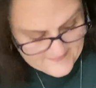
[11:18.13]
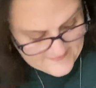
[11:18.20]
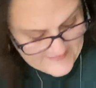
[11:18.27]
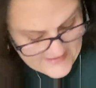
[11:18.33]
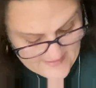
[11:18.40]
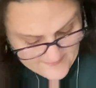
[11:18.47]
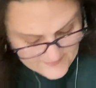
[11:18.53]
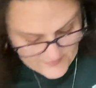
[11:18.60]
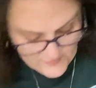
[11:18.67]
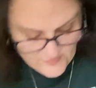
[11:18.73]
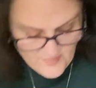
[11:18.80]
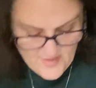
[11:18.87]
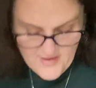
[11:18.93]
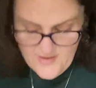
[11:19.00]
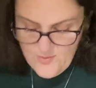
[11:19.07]
Yeah, those are
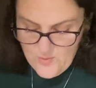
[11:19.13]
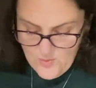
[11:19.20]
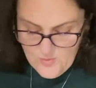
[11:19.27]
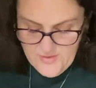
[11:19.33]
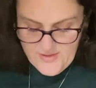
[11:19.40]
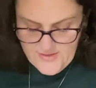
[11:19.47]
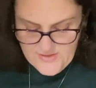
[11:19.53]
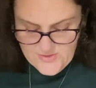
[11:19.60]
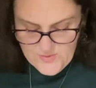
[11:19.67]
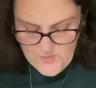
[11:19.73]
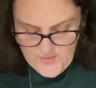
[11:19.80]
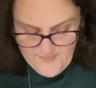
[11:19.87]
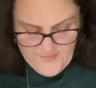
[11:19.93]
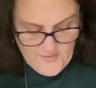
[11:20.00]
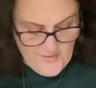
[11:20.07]
my only 2
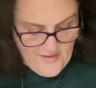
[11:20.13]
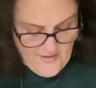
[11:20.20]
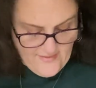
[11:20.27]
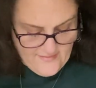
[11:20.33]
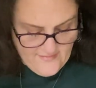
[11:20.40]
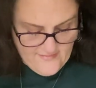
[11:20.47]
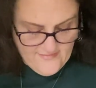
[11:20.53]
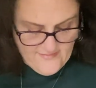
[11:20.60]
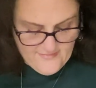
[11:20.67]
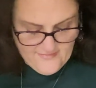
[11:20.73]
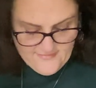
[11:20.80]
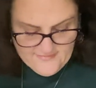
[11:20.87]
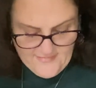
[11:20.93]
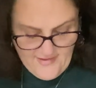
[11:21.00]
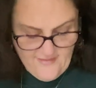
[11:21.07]
wits, you guys.
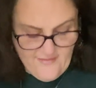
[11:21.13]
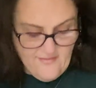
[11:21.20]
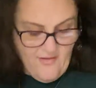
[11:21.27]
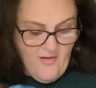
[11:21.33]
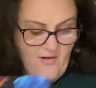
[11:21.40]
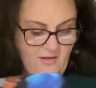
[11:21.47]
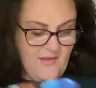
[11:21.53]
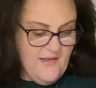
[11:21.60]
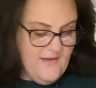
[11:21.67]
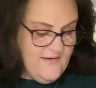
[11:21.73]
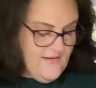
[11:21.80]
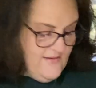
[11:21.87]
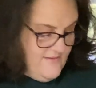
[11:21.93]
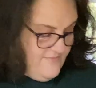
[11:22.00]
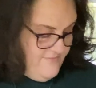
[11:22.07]
That is all I
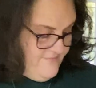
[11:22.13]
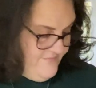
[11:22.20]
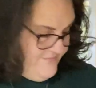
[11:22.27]
did.